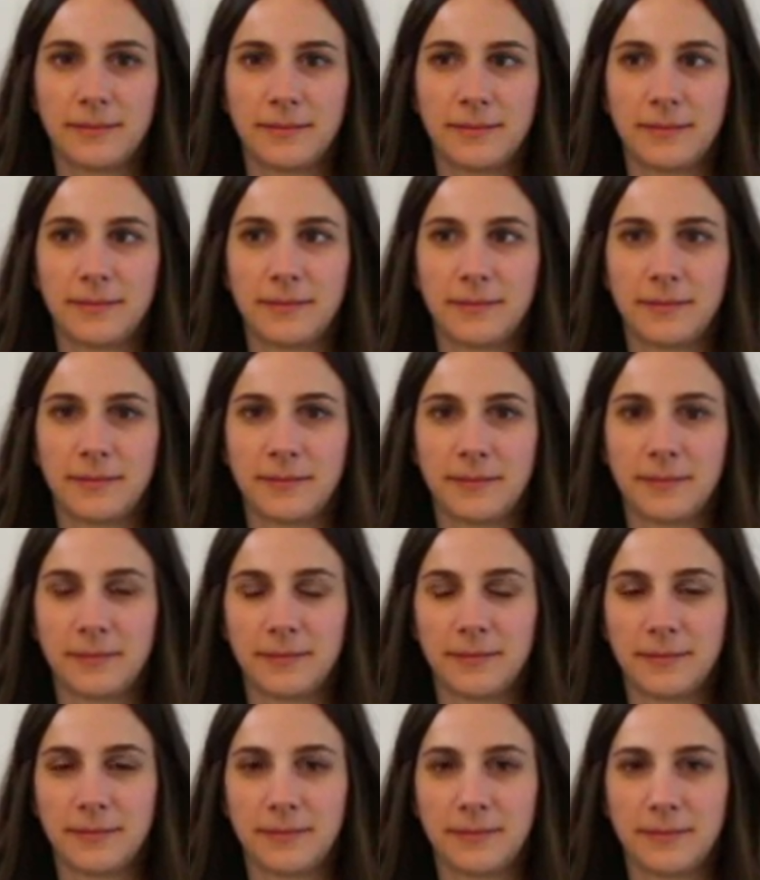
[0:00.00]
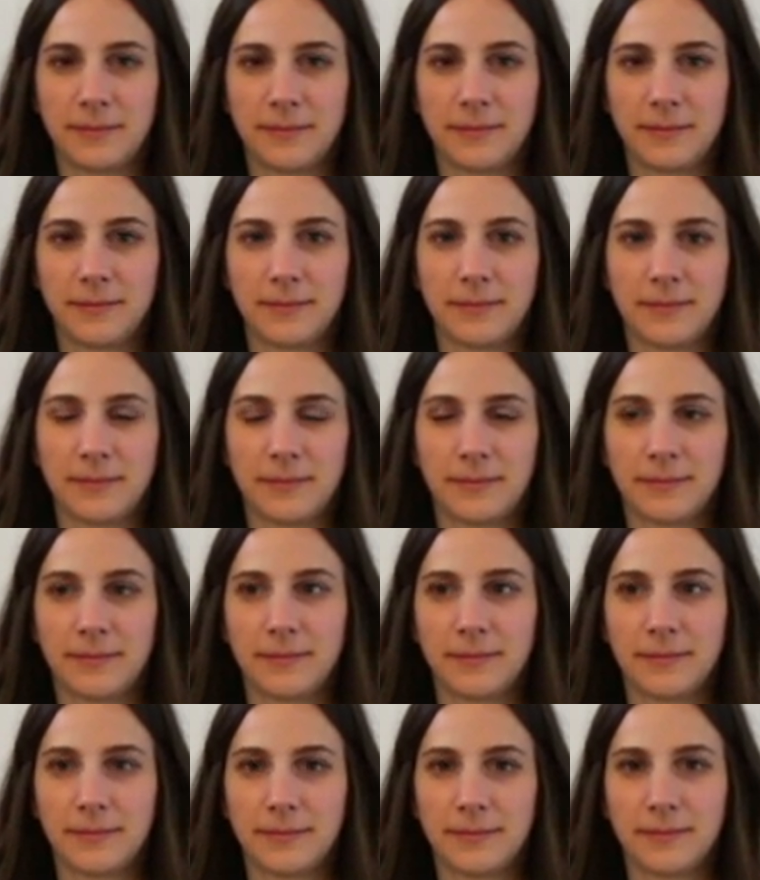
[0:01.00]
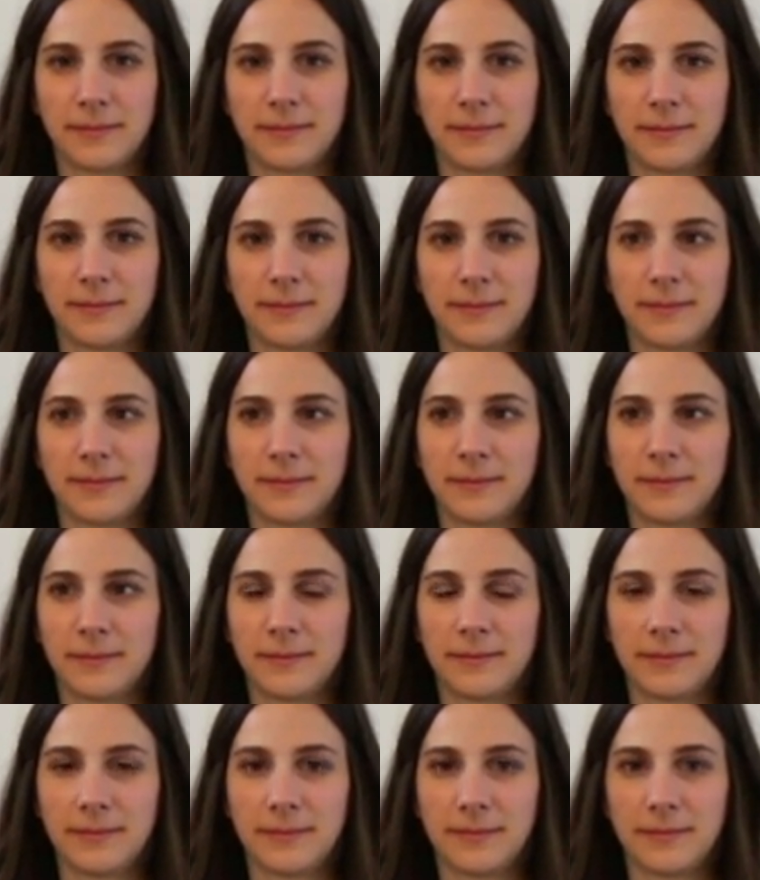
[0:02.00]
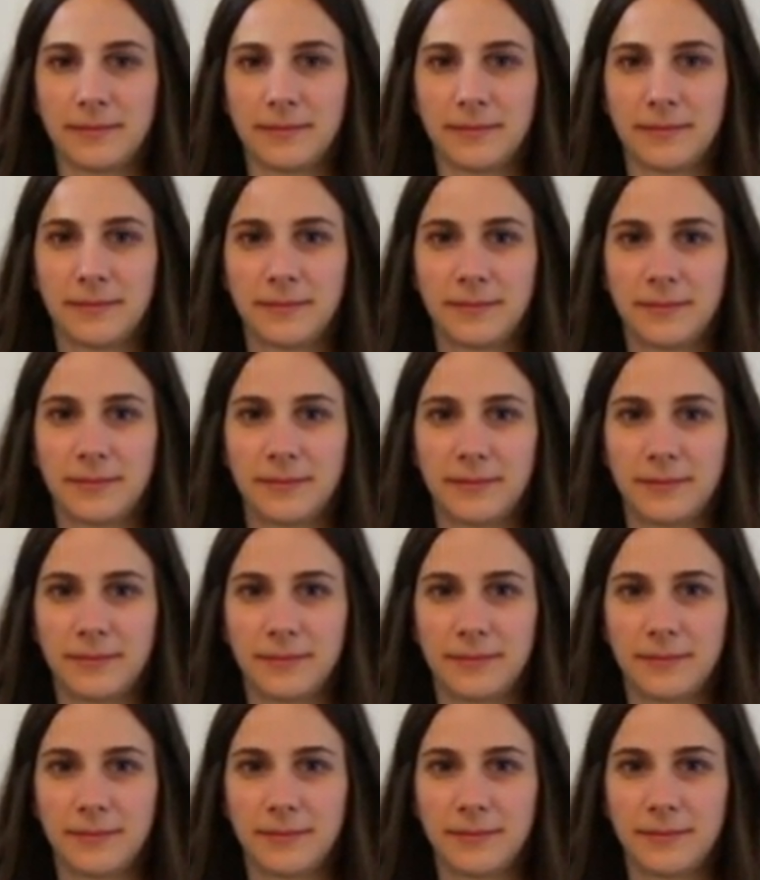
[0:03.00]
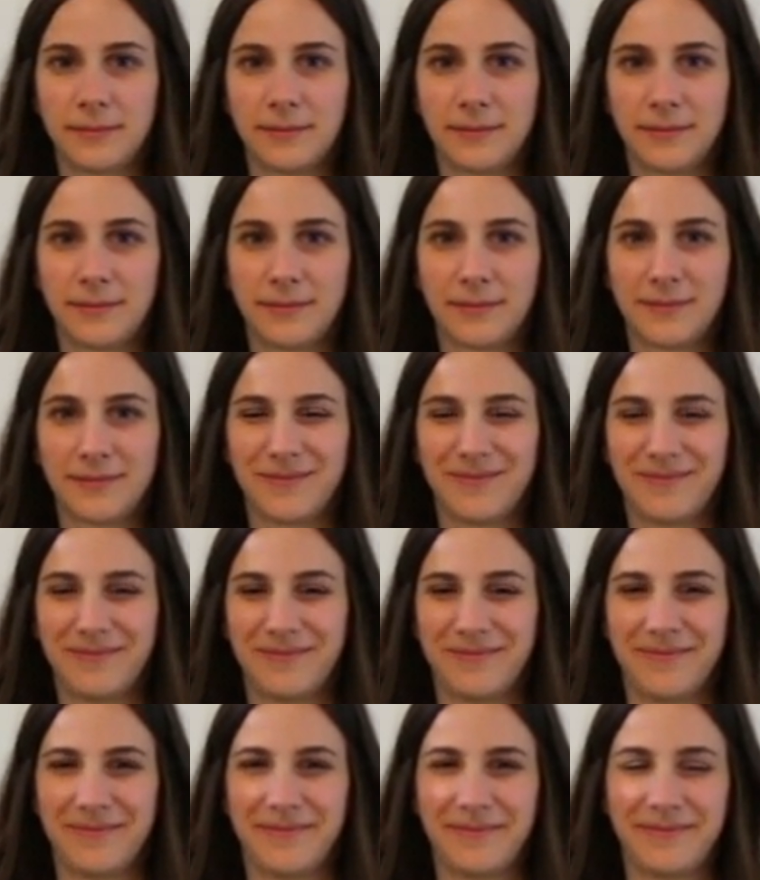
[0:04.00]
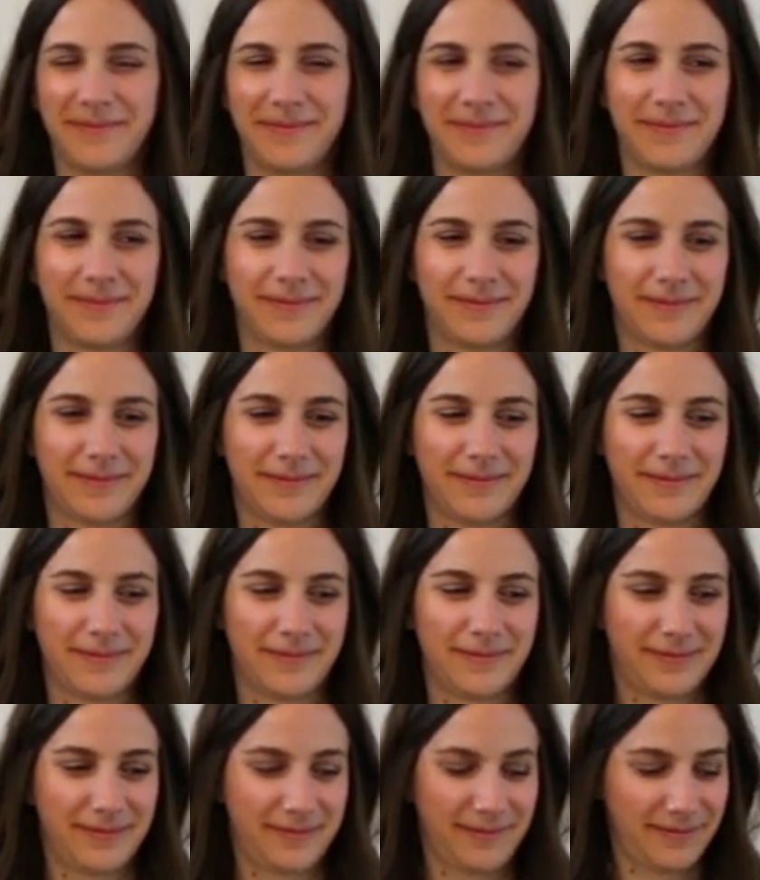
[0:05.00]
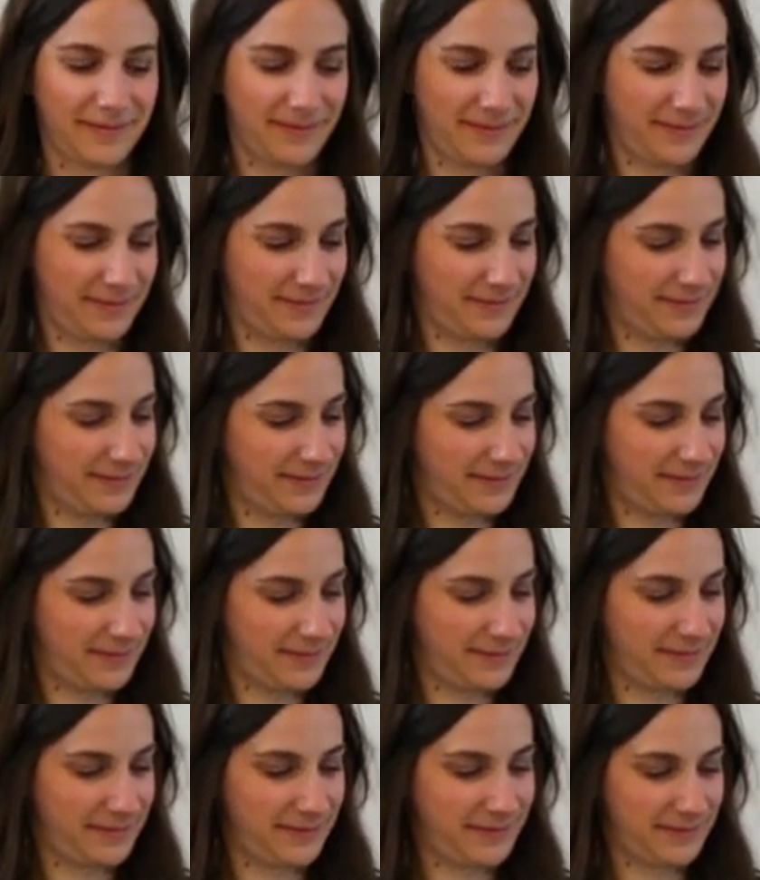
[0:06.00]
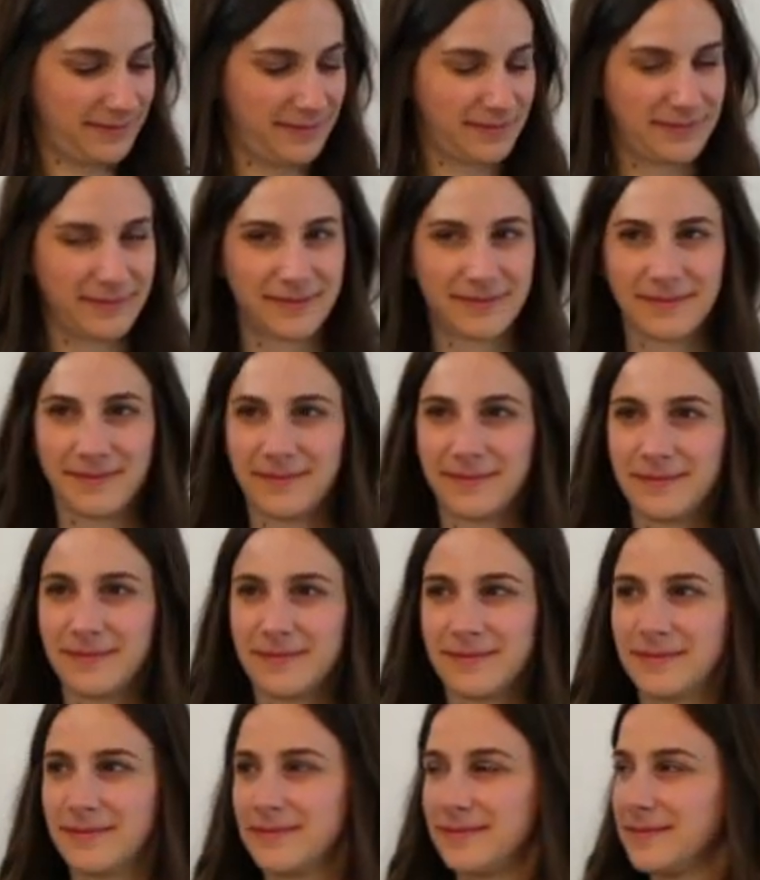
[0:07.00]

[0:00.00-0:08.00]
(not speaking)